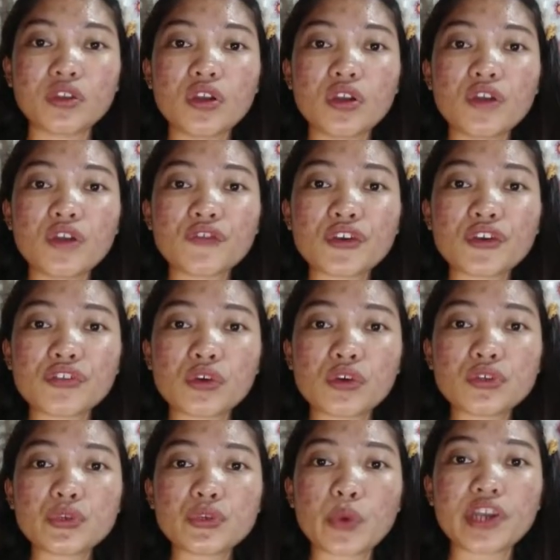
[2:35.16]
For
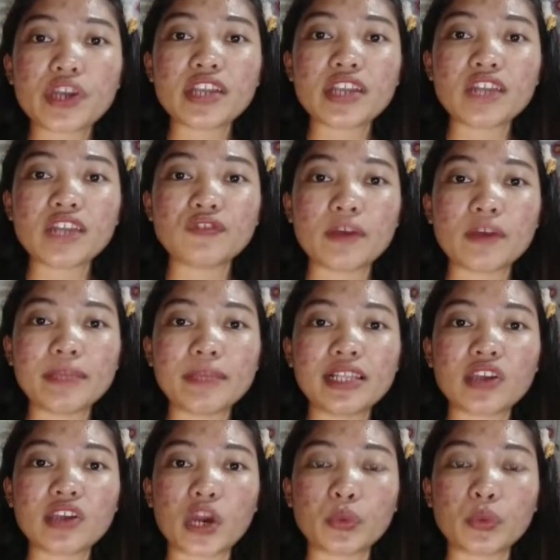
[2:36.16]
those who are not
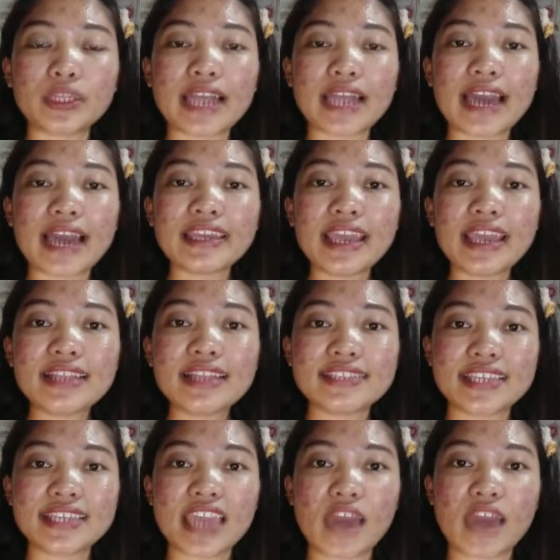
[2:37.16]
familiar with
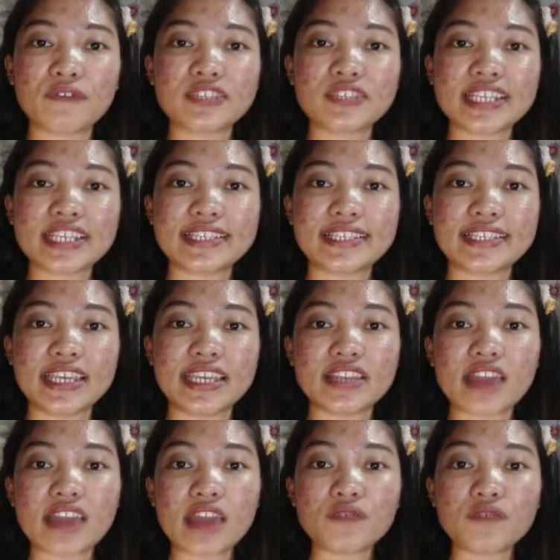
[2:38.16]
IATF
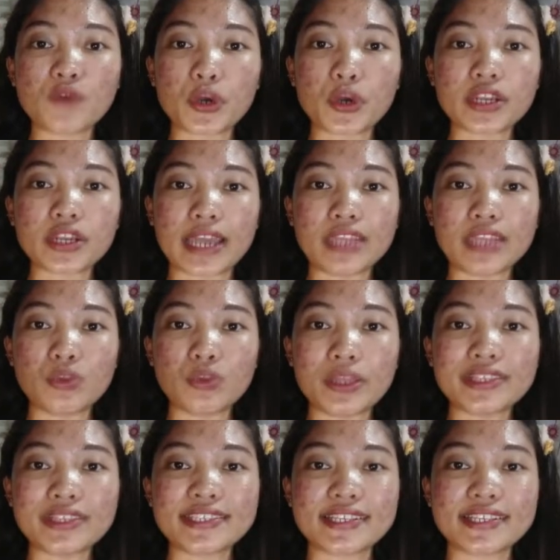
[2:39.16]

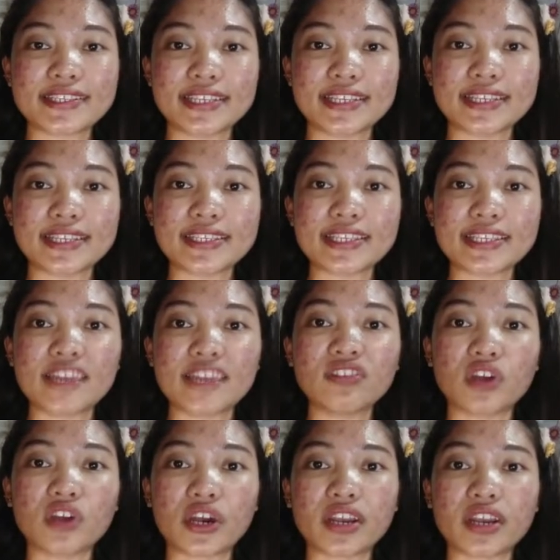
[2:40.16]
16949-2016
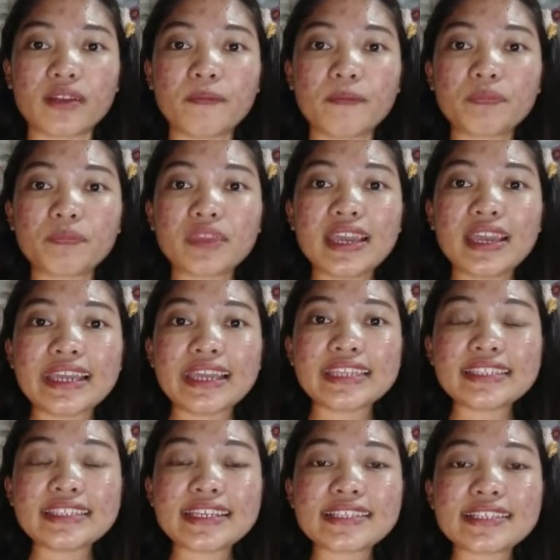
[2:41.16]
standard, it
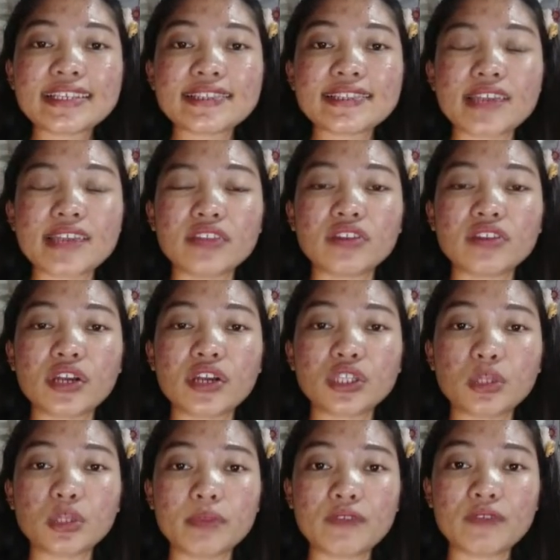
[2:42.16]
is a standard to
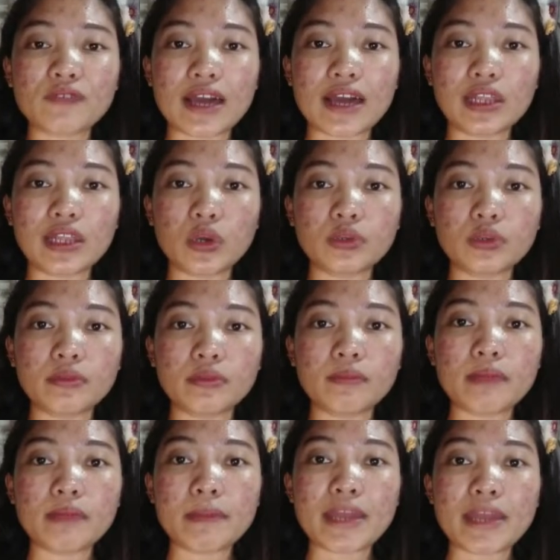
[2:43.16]
be followed
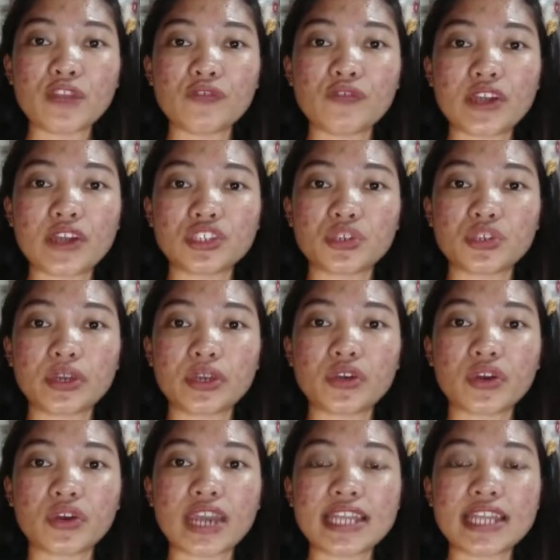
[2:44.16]
by manufacturing
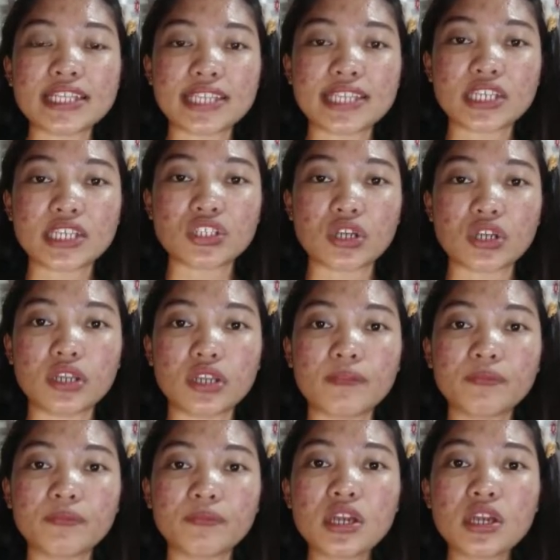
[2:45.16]
organization
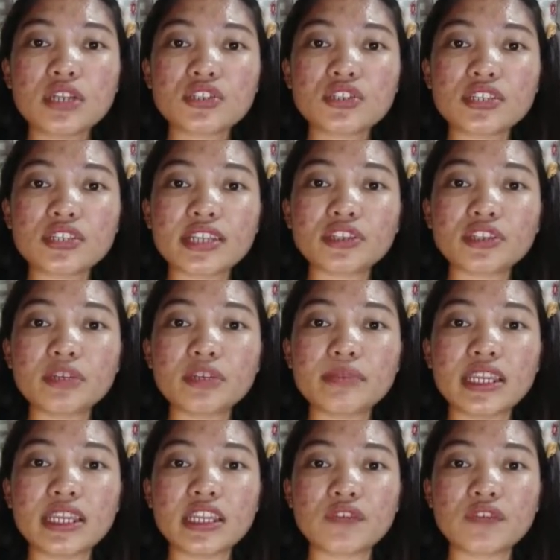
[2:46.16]
to
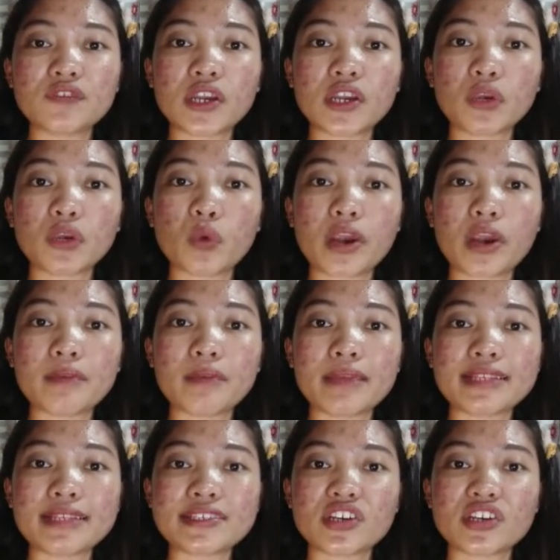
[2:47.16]
determine if the
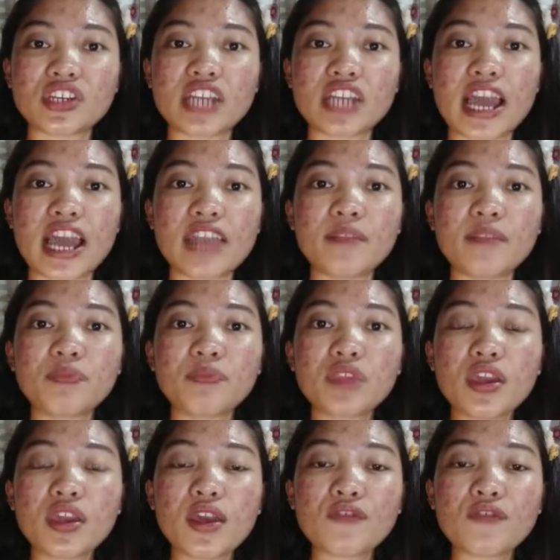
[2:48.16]
requirements are done
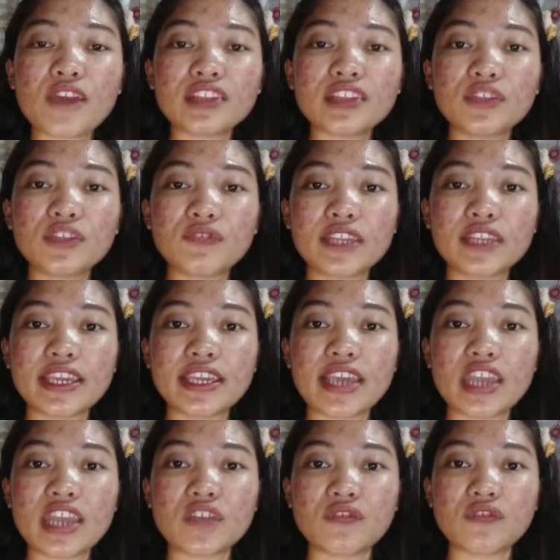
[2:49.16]
effectively
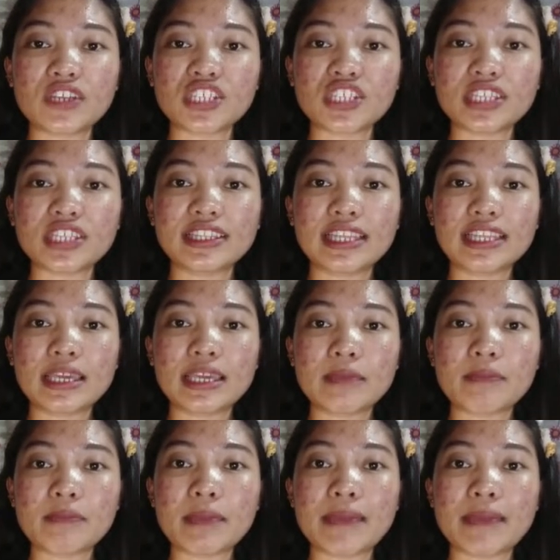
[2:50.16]
and efficiently
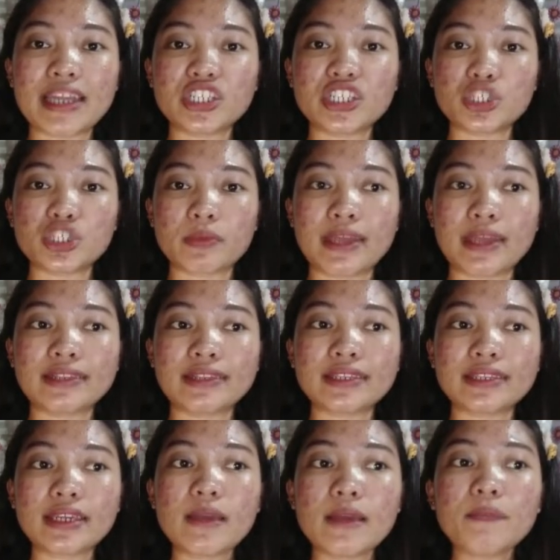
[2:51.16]
by management.
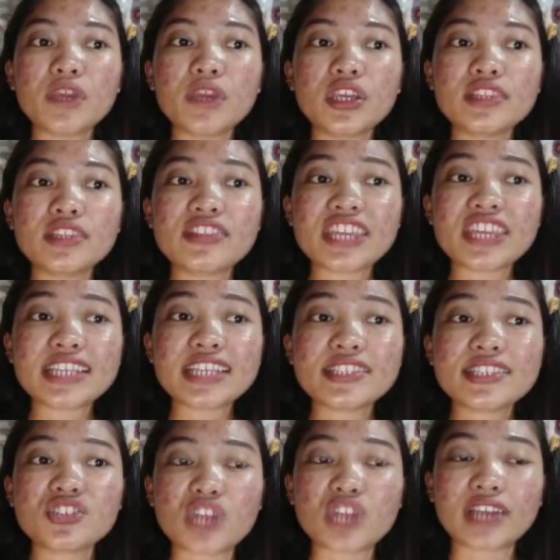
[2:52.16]
This
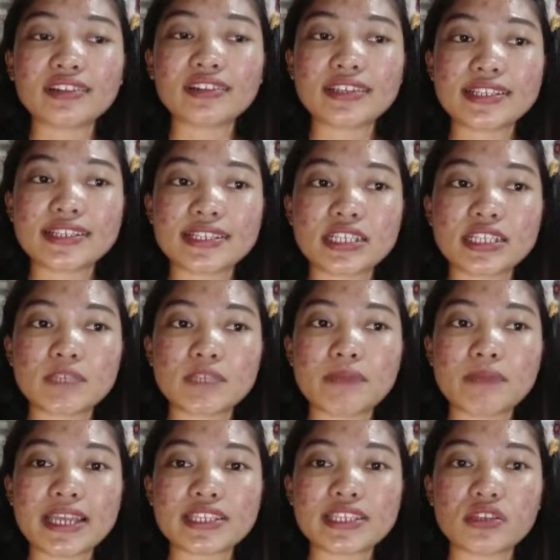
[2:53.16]
checklist is
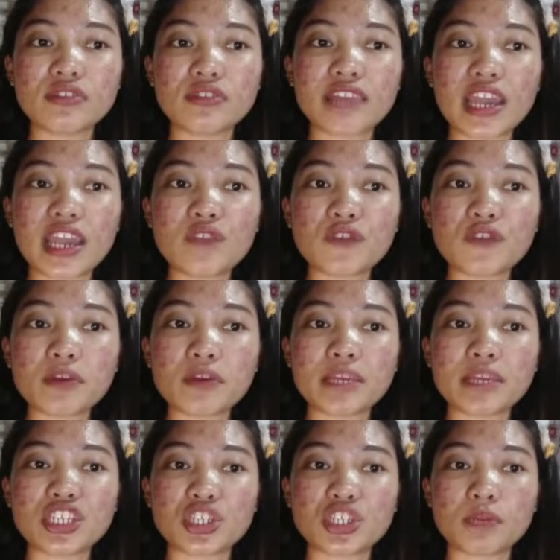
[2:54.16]
based on the
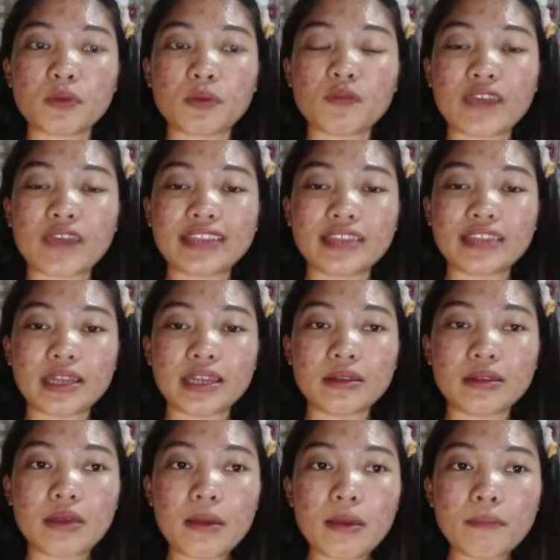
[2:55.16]
information provided
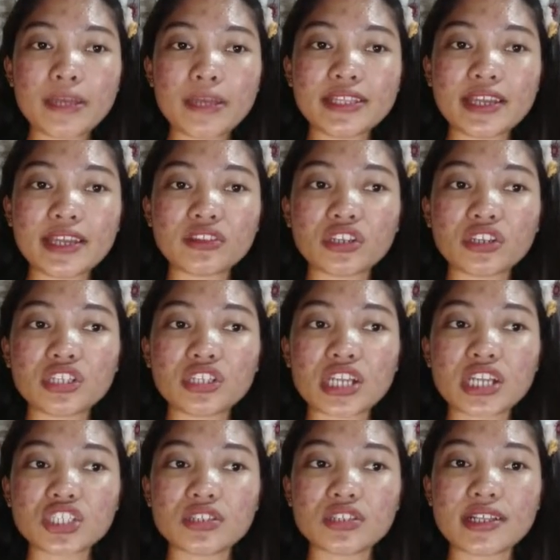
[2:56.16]
by the
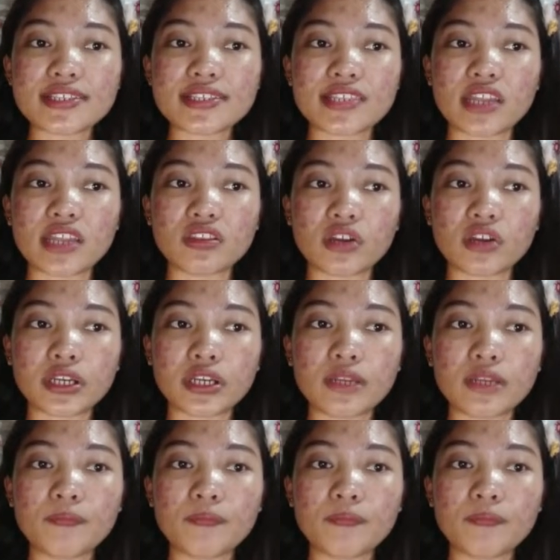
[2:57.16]
international standard.